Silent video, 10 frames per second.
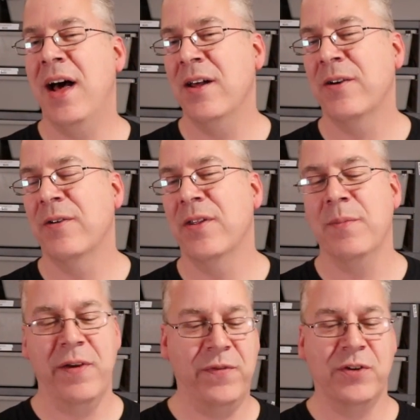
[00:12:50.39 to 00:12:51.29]

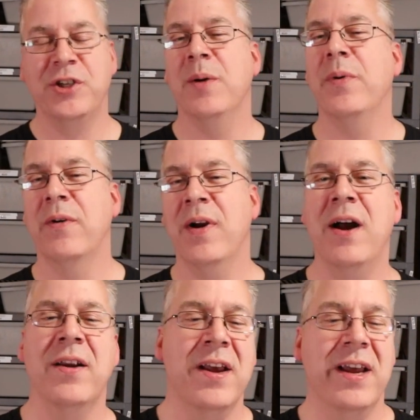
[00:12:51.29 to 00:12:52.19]
algorithm if you're jumping
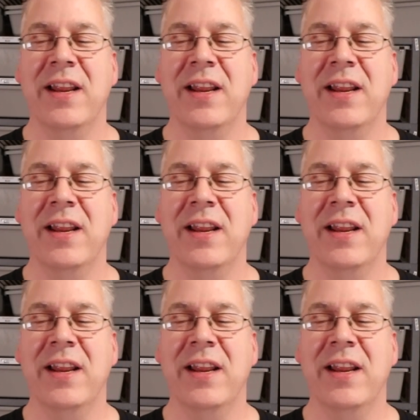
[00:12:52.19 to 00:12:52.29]
around.